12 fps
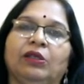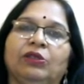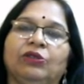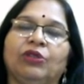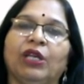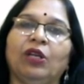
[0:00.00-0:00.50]

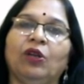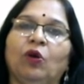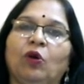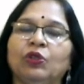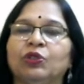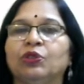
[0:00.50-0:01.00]
Trade
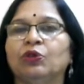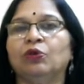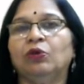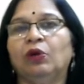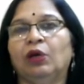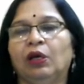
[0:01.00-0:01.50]

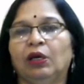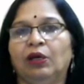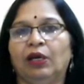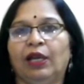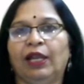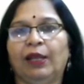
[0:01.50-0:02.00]
also
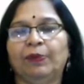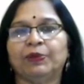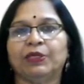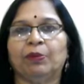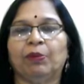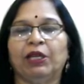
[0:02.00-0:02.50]
helps
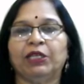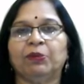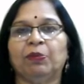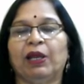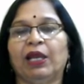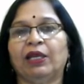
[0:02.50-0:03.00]
the
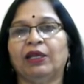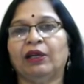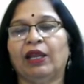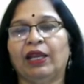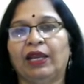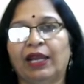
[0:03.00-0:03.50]
multiplier
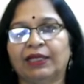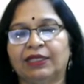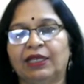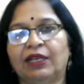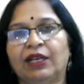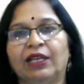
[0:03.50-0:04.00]
and
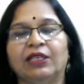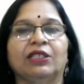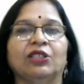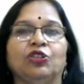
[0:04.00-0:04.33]
accelerator